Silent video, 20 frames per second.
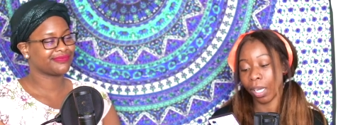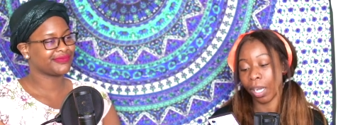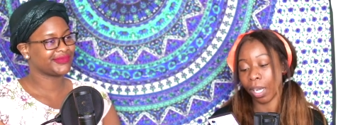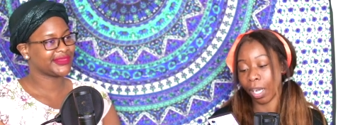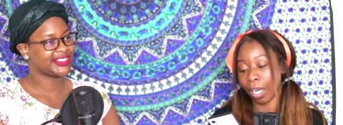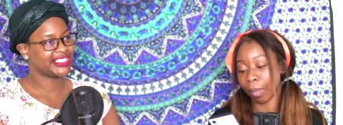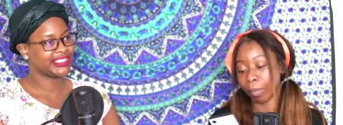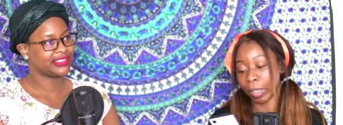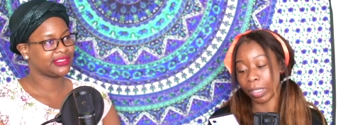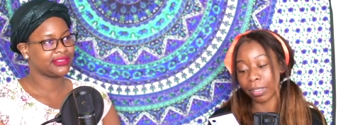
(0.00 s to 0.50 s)

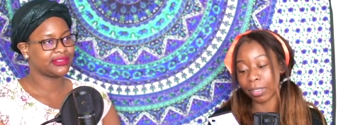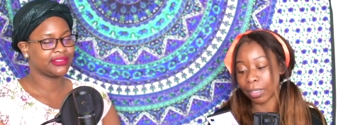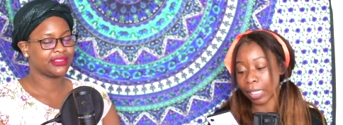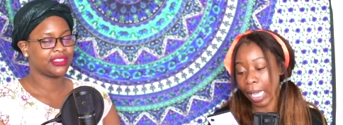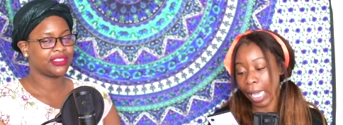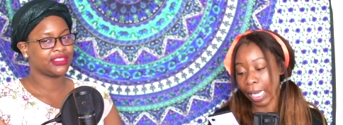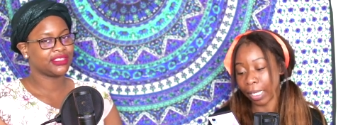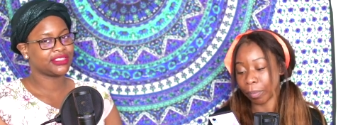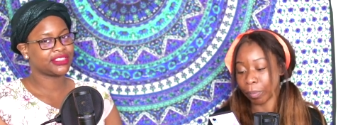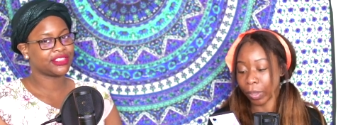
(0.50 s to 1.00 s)
Speaker 1: Um, it's
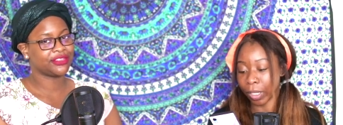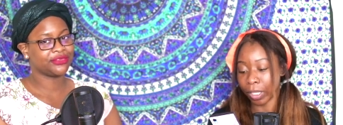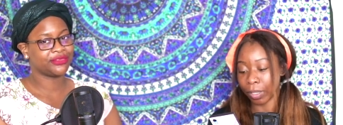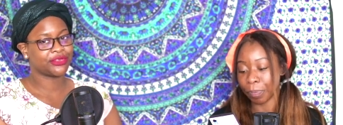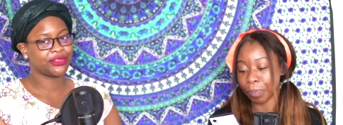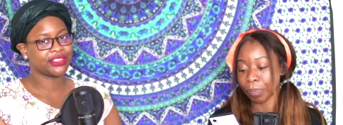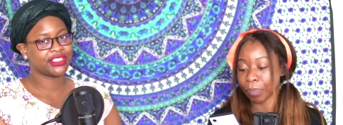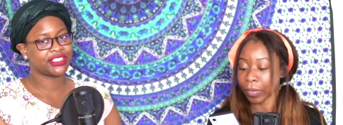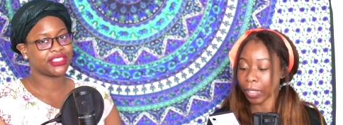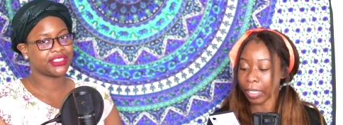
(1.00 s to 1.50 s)
sad, it's but
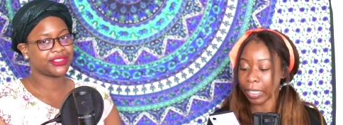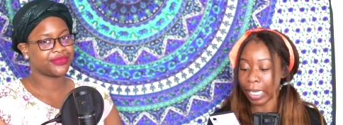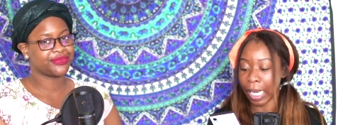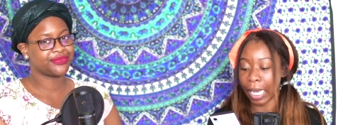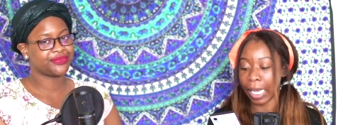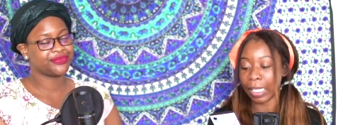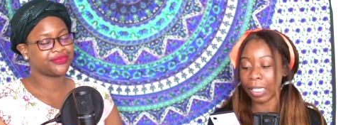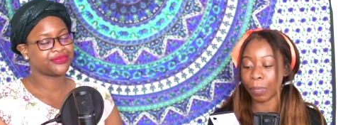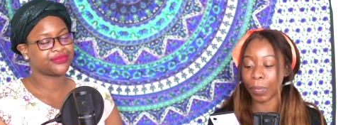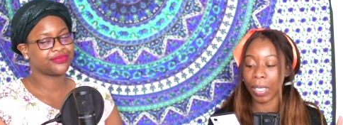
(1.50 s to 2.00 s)
unfortunate. yeah.
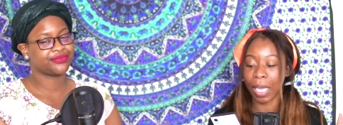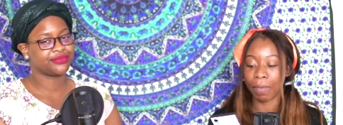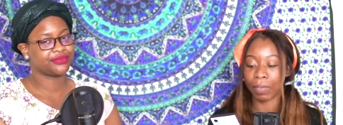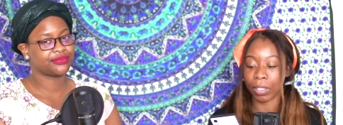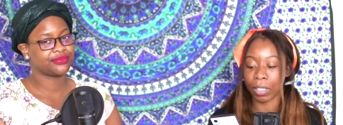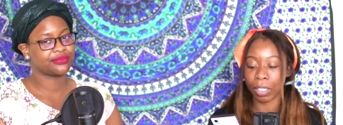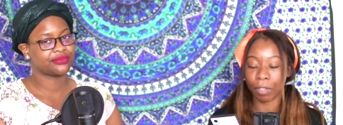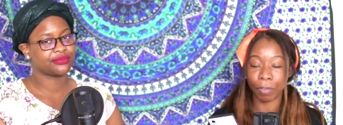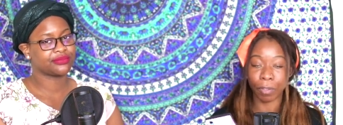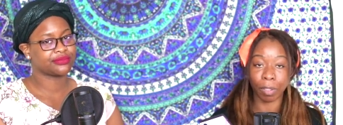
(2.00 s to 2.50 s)
And then we have a
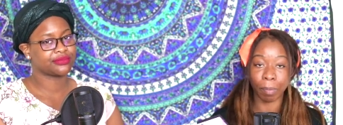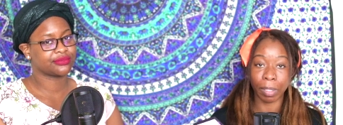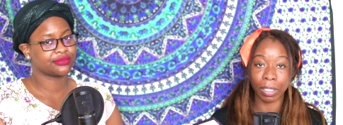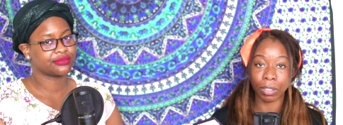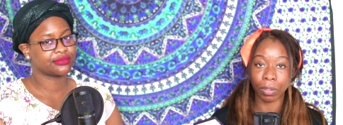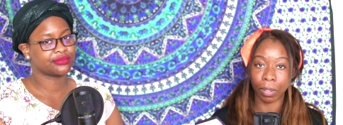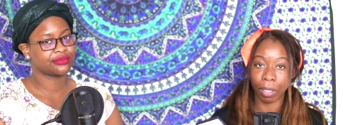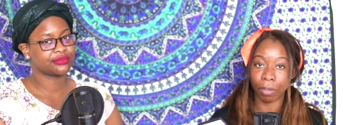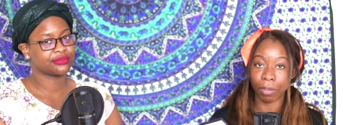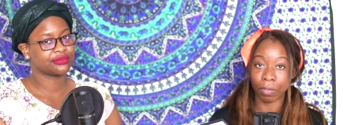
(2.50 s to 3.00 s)
link for the
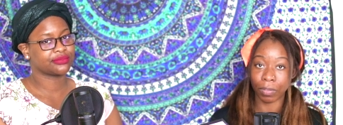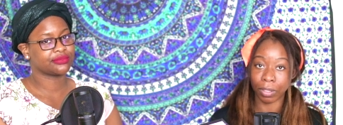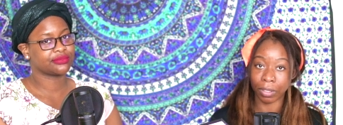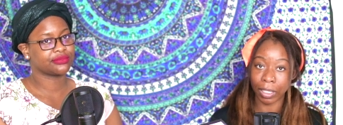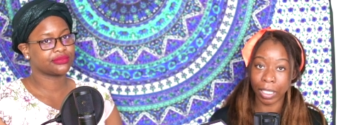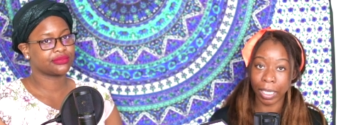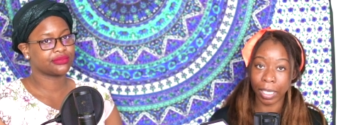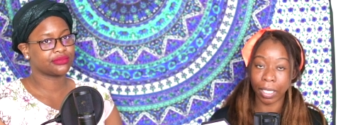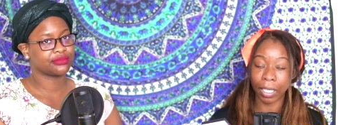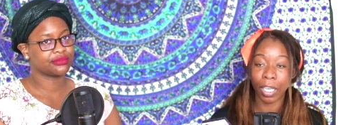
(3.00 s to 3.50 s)
mental health of the
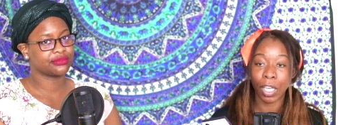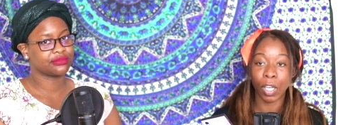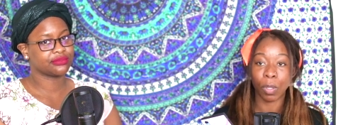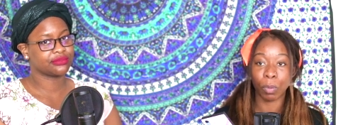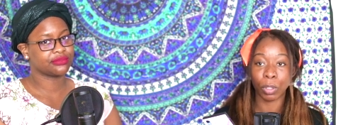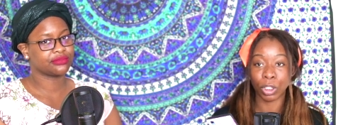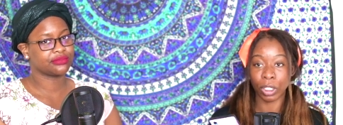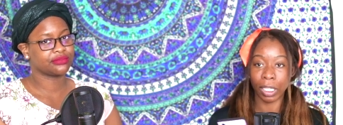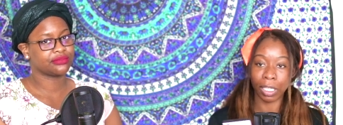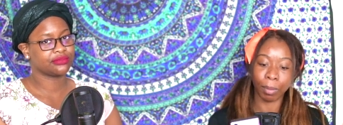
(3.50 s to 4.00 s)
day,
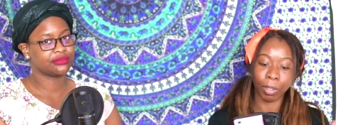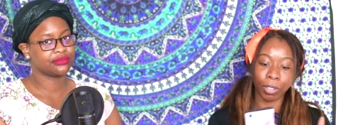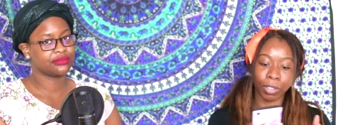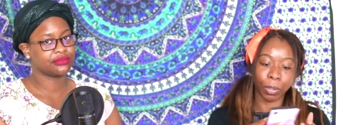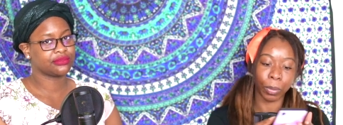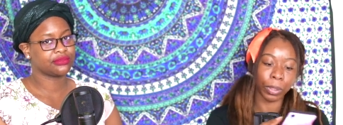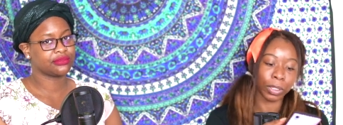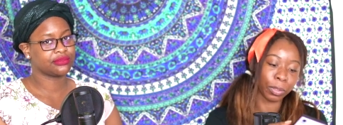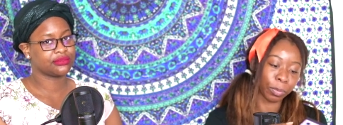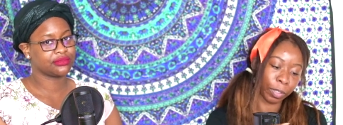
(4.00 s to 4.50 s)
which Annabelle is
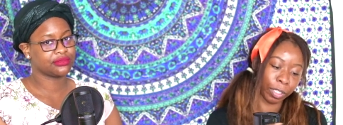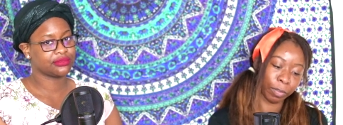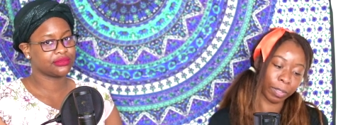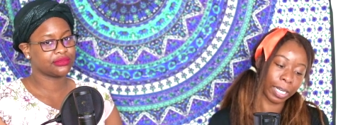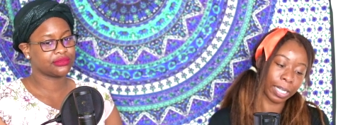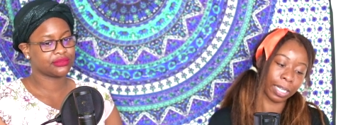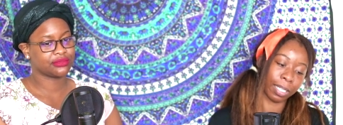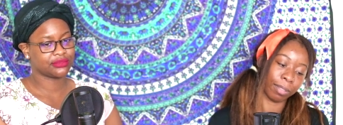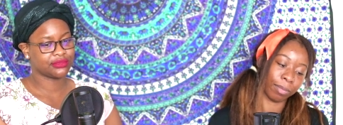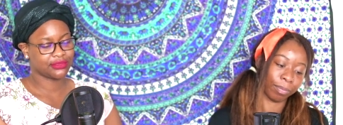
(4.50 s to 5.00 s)
going to read
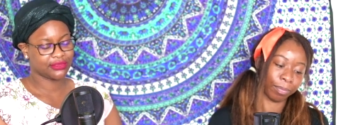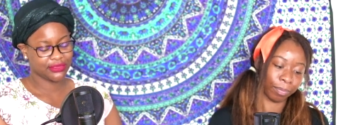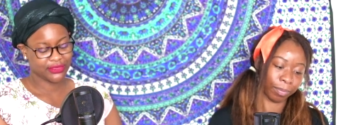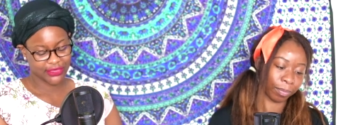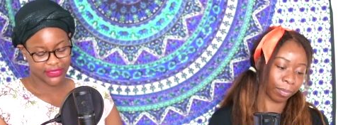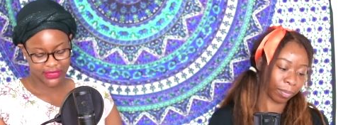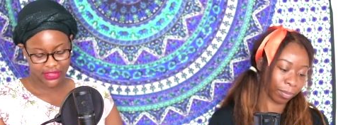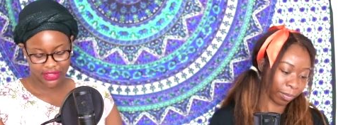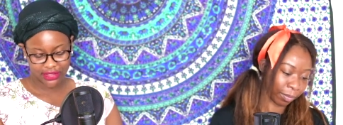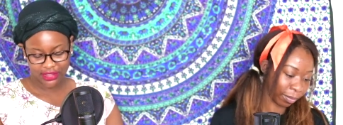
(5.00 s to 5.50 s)
right now.
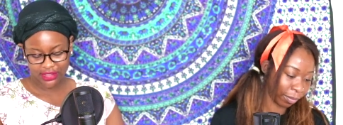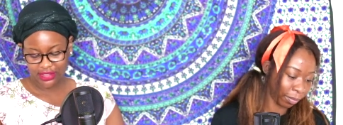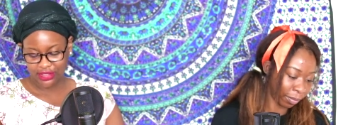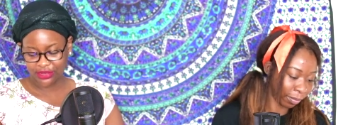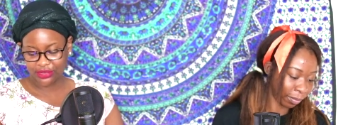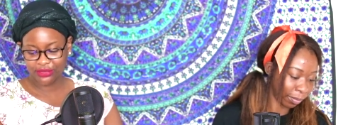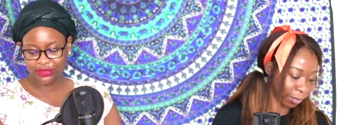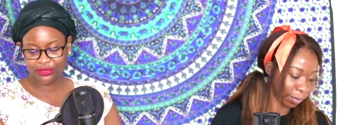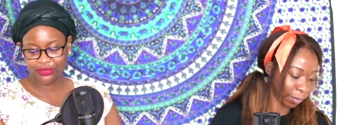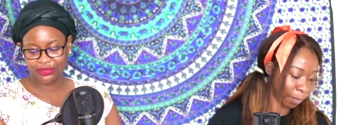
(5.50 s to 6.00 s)

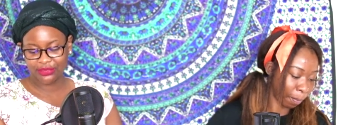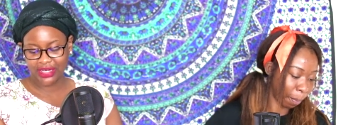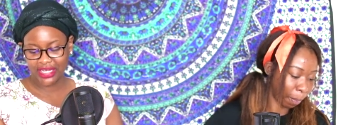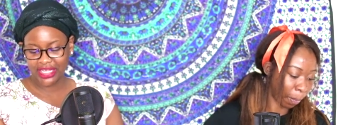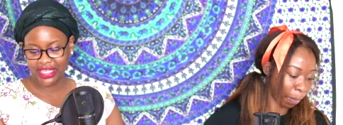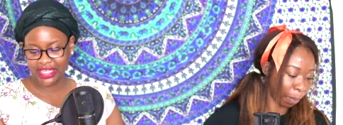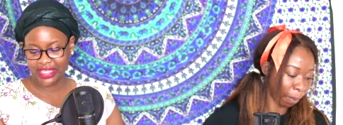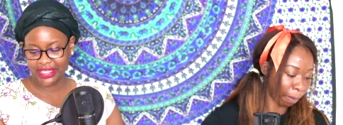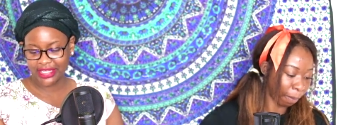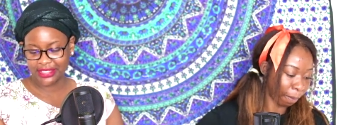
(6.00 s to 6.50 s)
Speaker 2: All
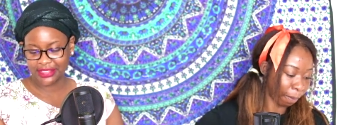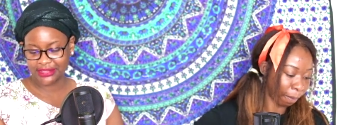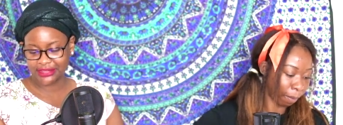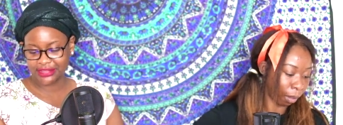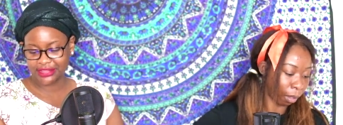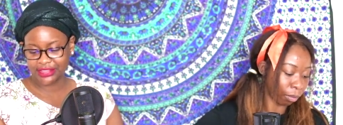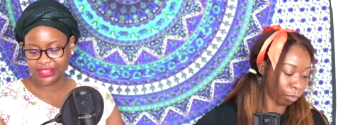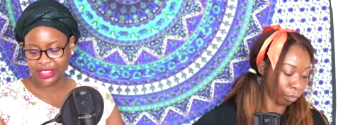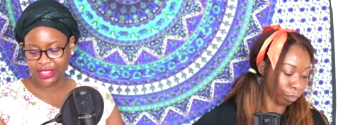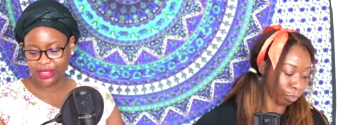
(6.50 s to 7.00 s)
right.
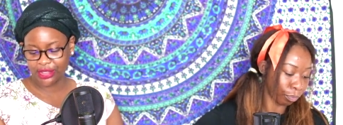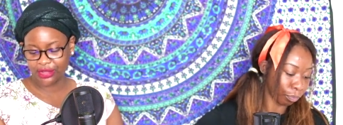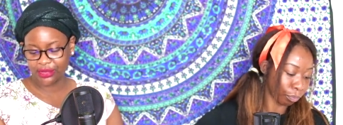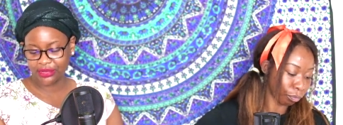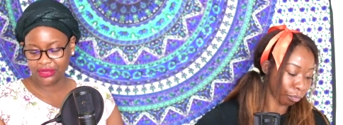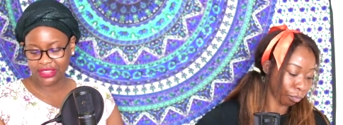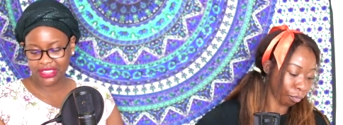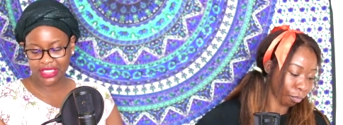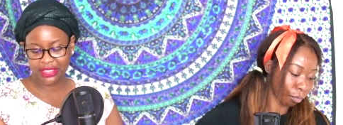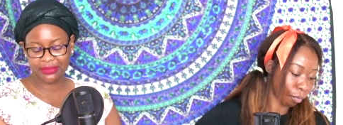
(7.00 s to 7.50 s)

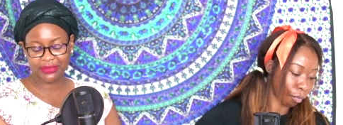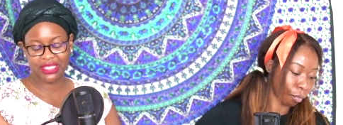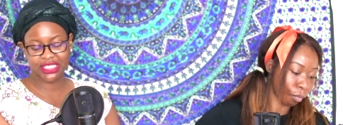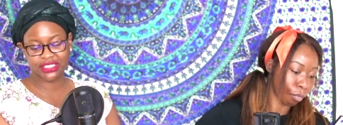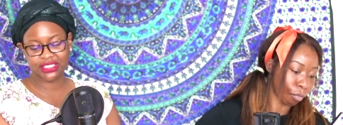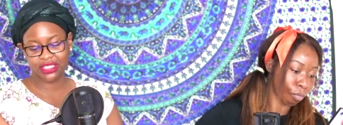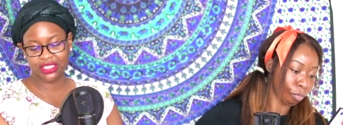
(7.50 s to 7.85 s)
So the mental